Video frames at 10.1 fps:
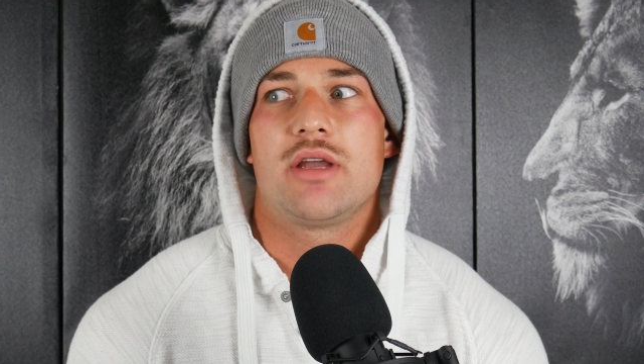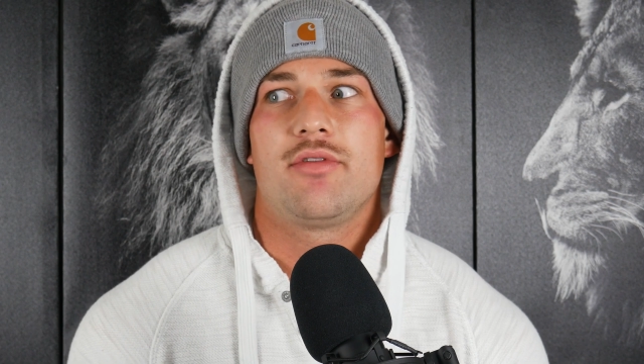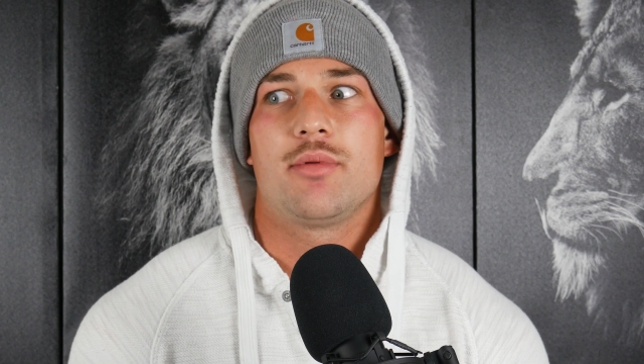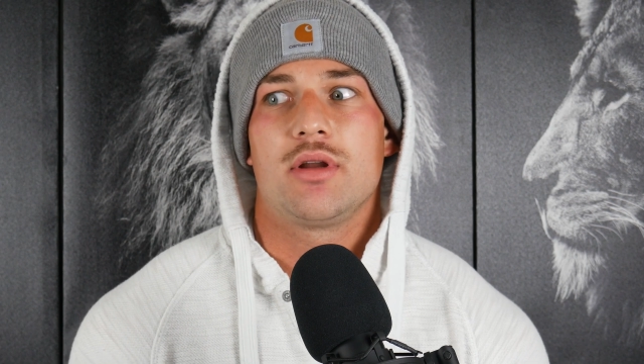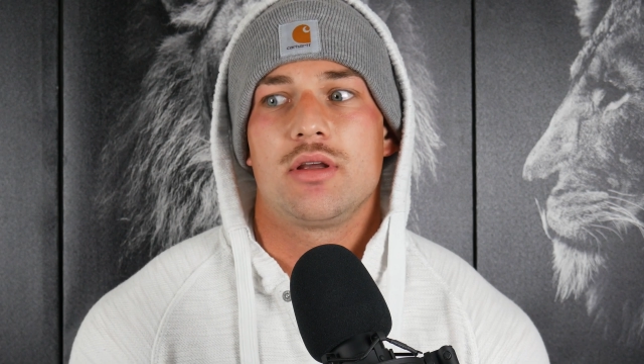
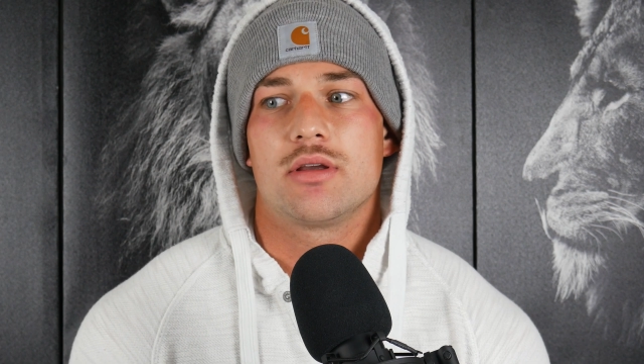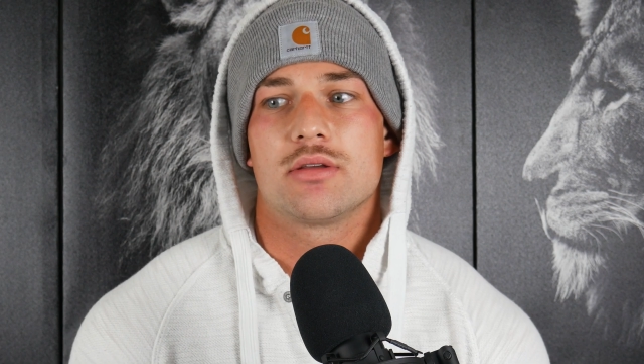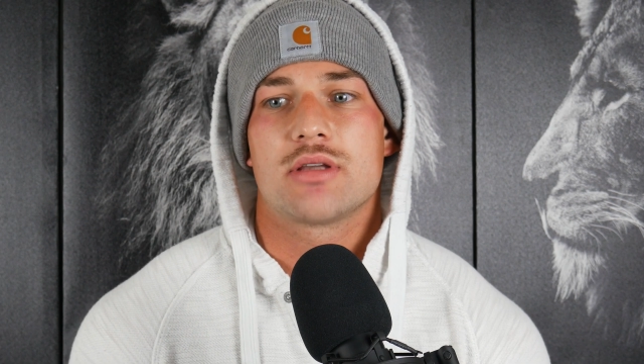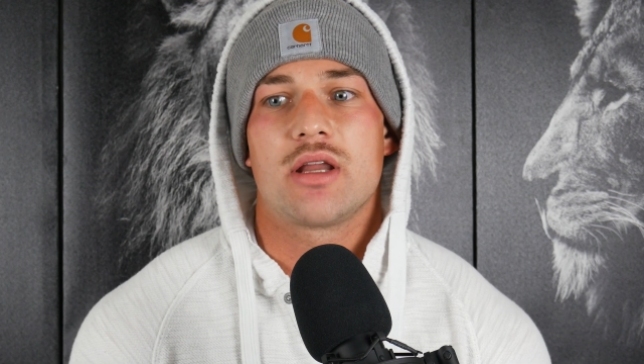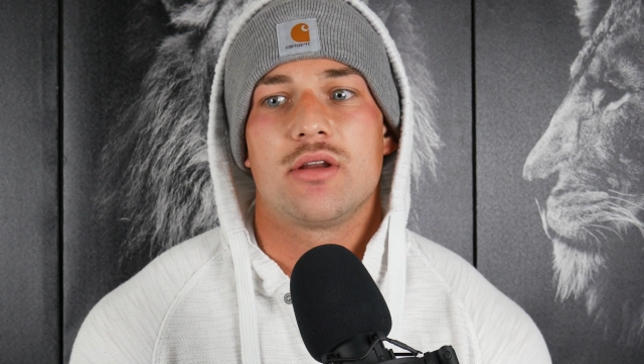everybody
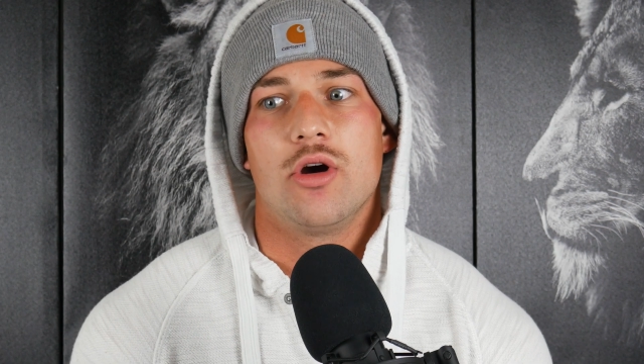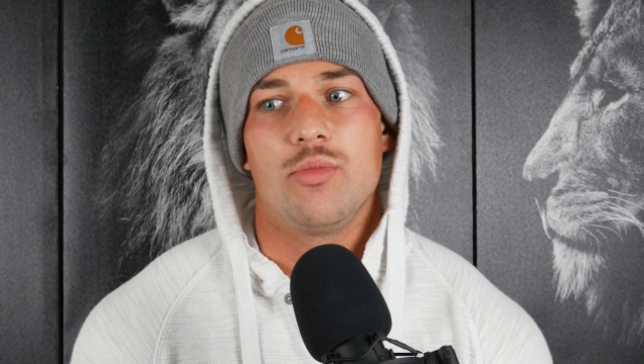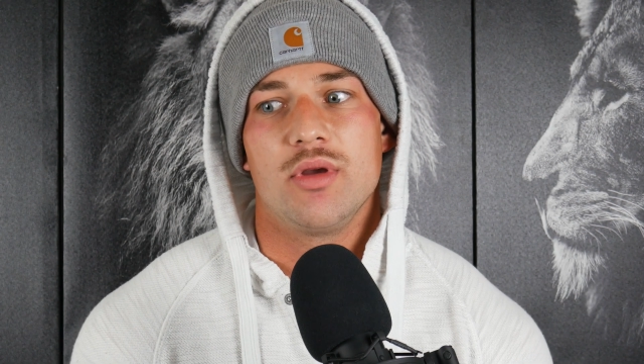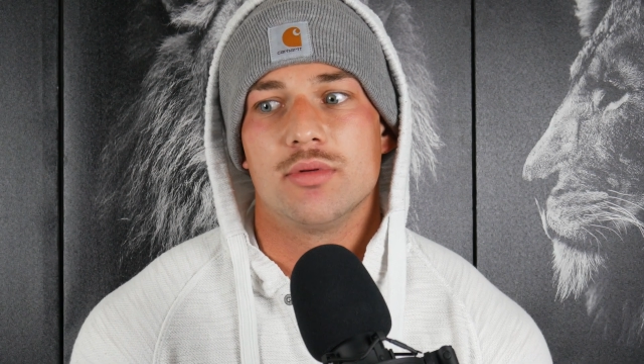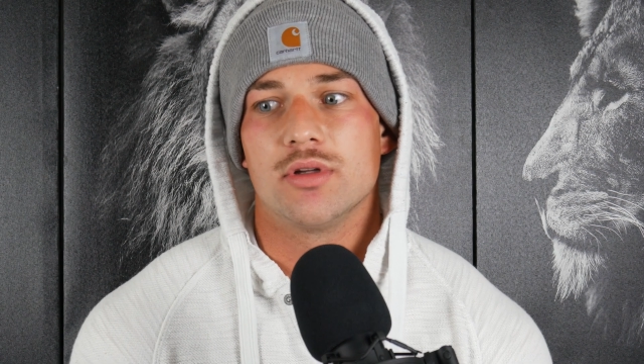because I know
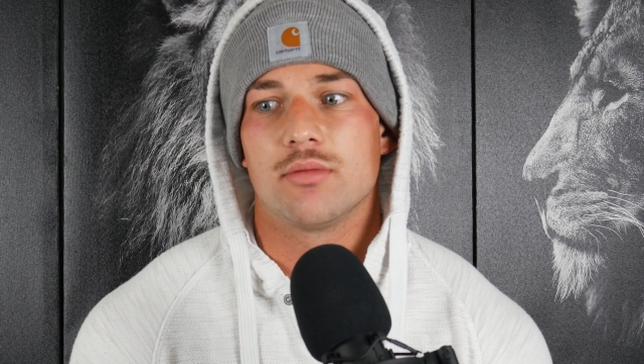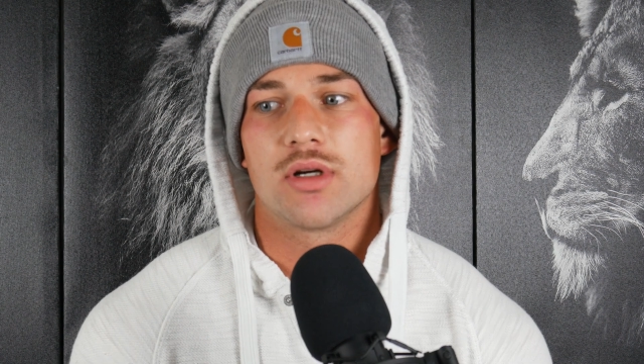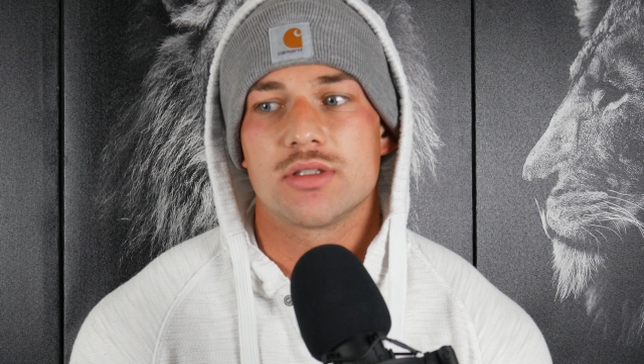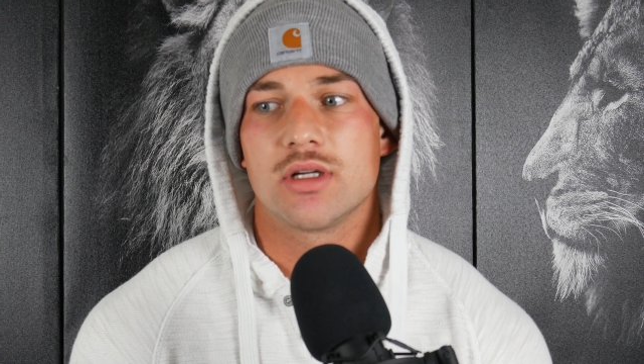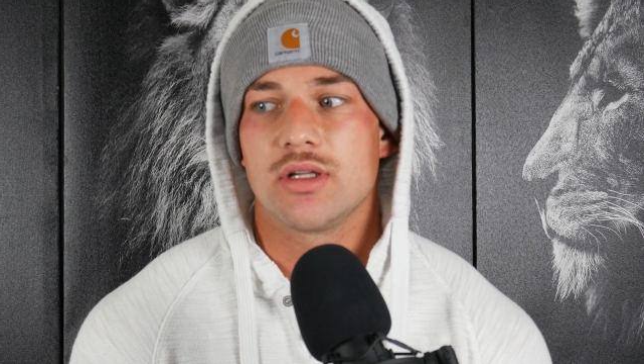people don't
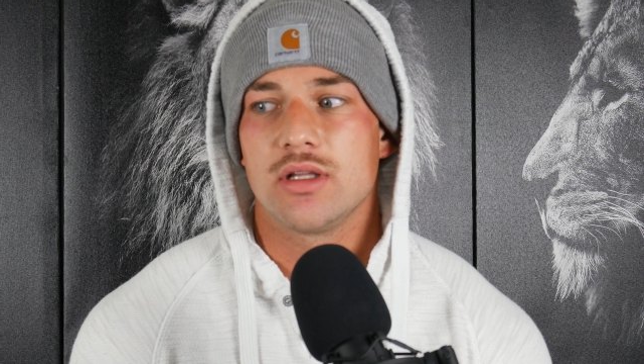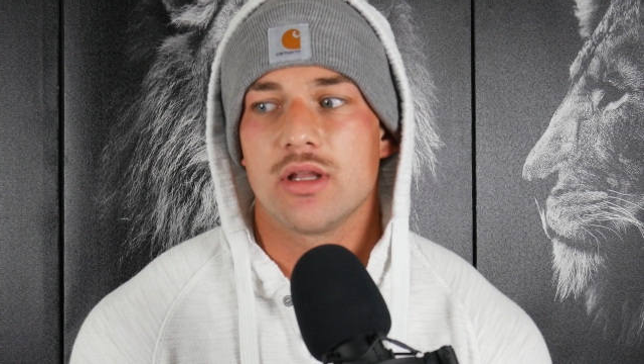brush their teeth